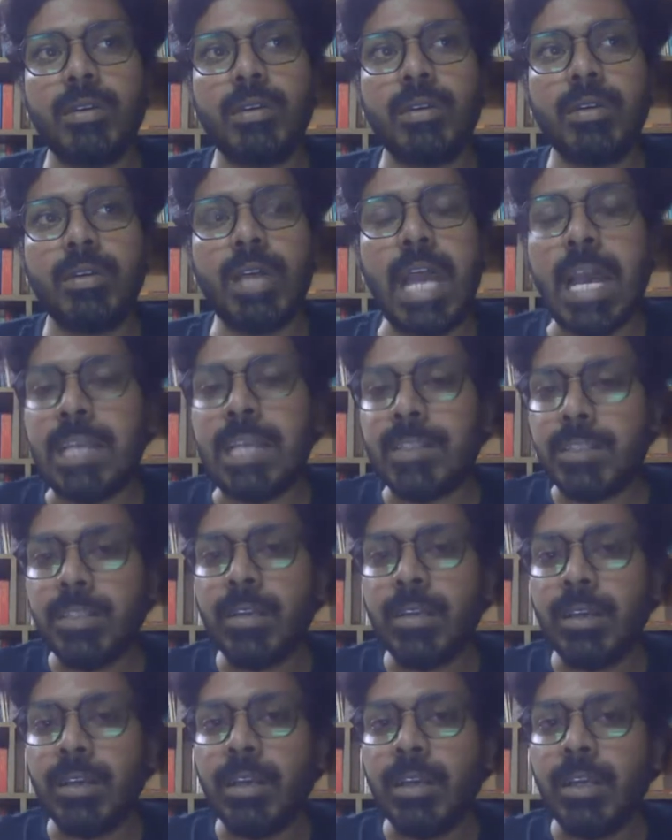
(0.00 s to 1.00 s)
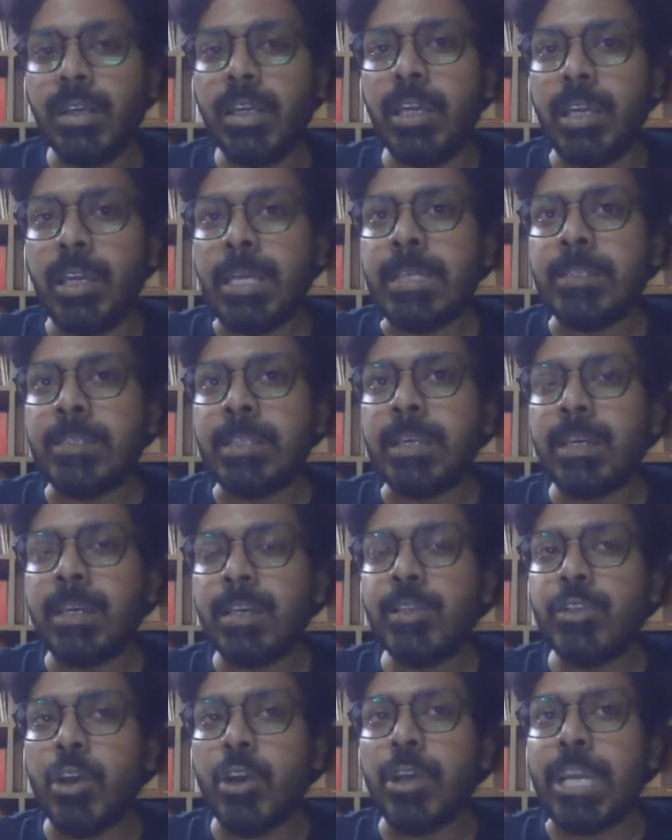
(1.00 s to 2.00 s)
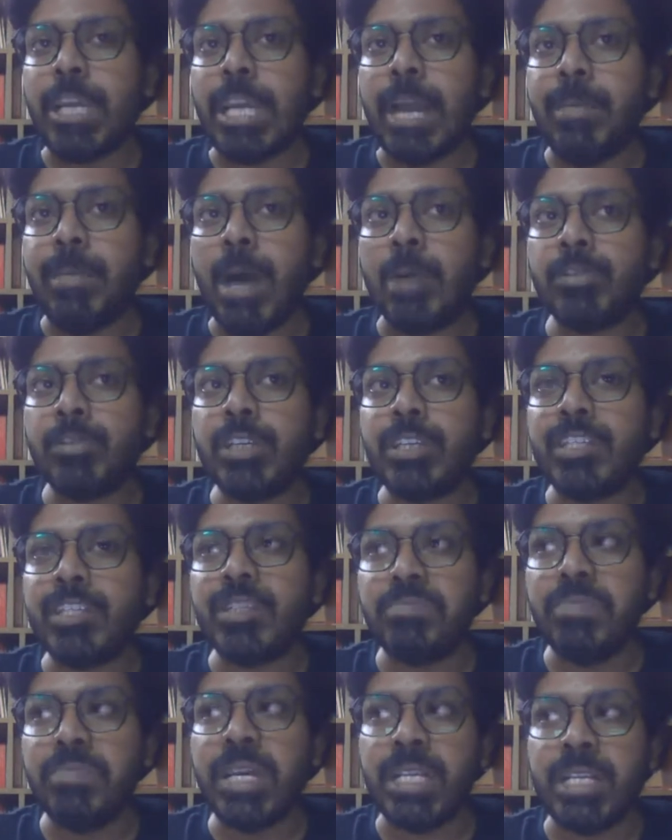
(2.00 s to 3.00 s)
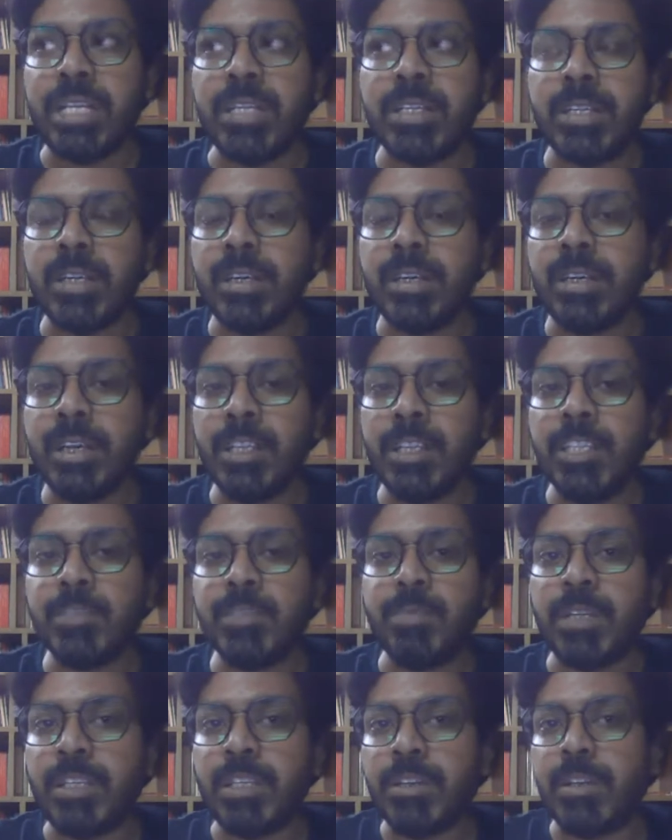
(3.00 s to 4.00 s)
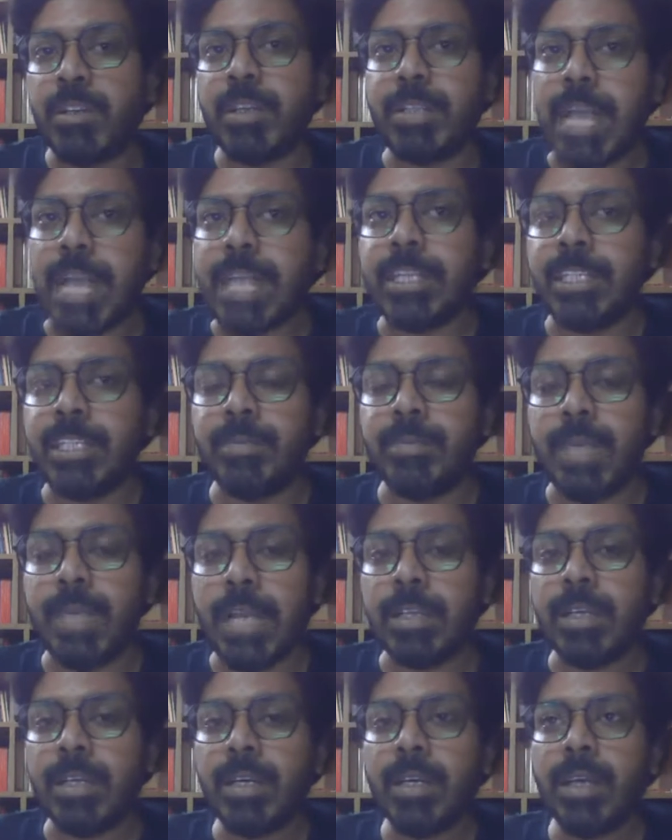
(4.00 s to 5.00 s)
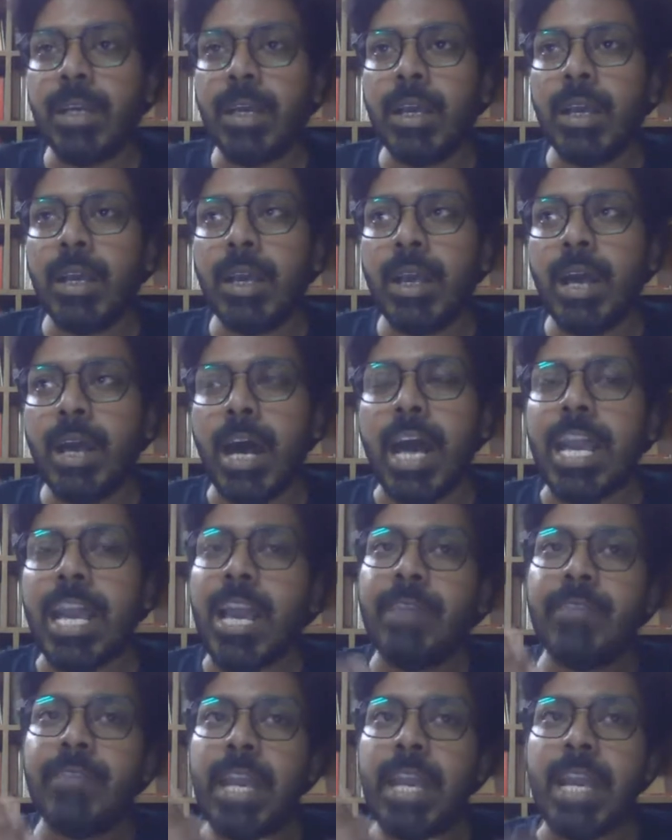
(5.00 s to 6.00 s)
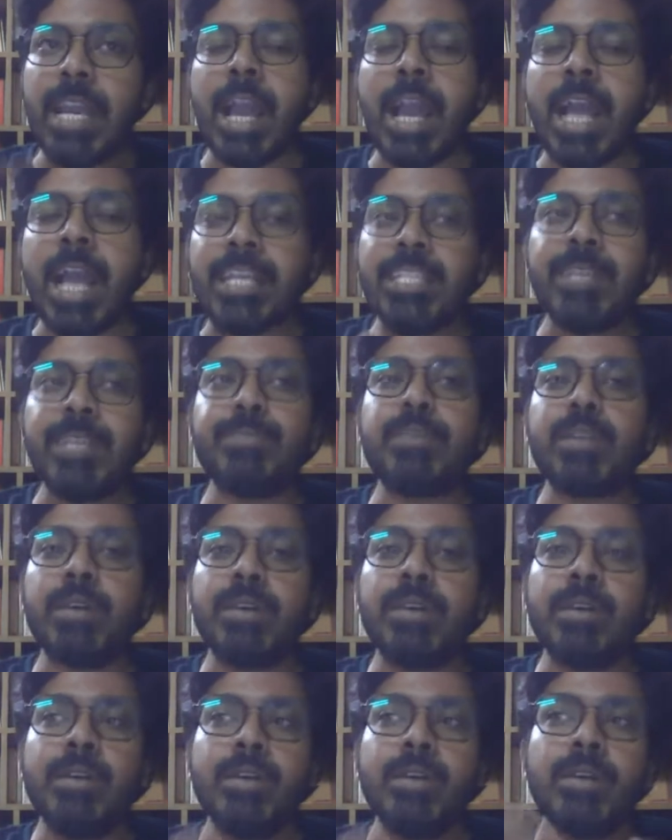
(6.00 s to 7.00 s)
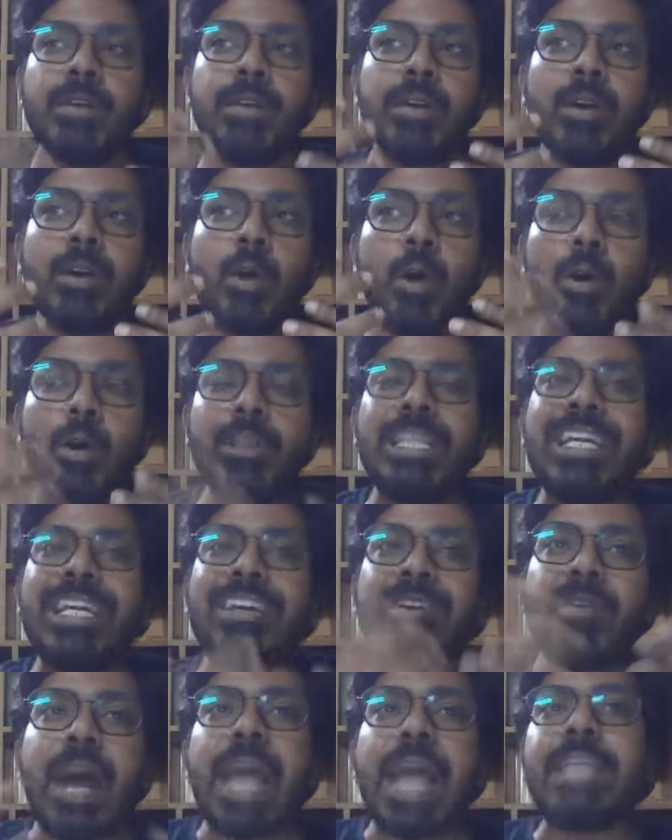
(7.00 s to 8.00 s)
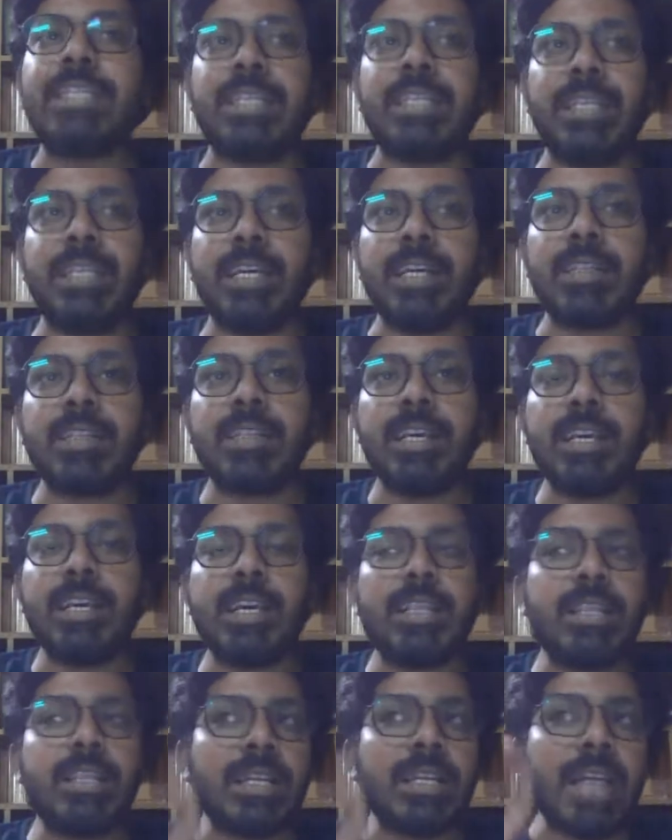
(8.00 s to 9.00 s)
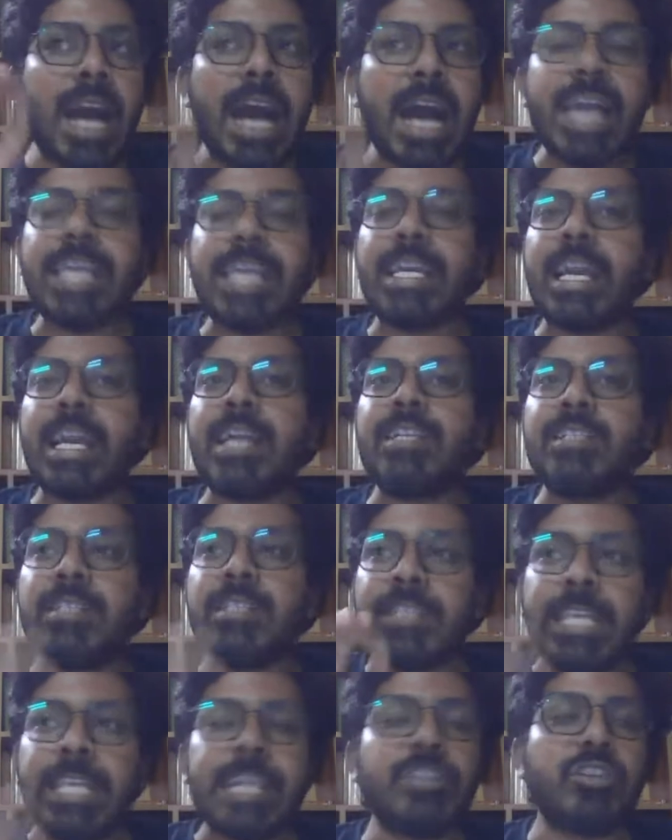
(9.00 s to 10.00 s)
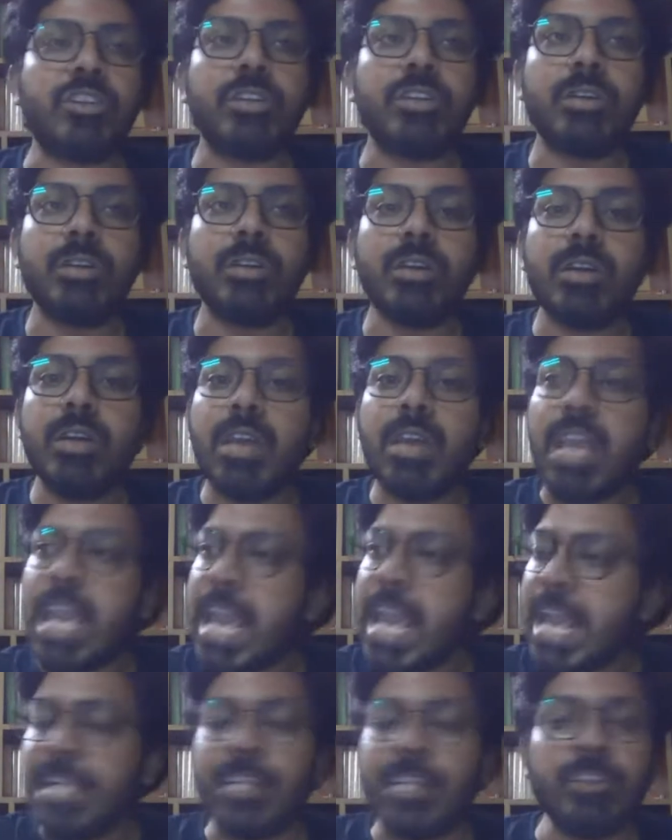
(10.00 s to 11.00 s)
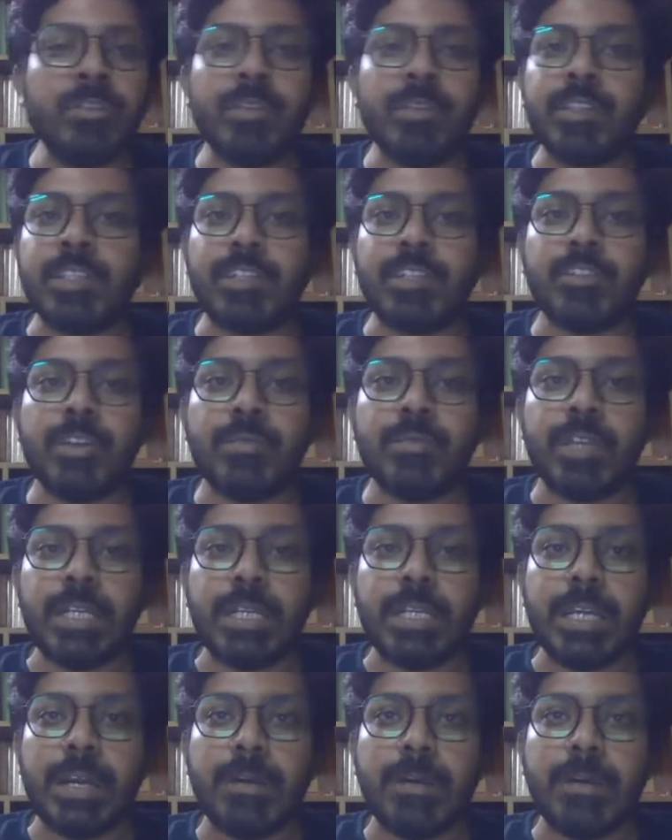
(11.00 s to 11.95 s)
as he is talking about his merit in this particular narrative, that I have achieved all the criterias that I can teach any universities of India.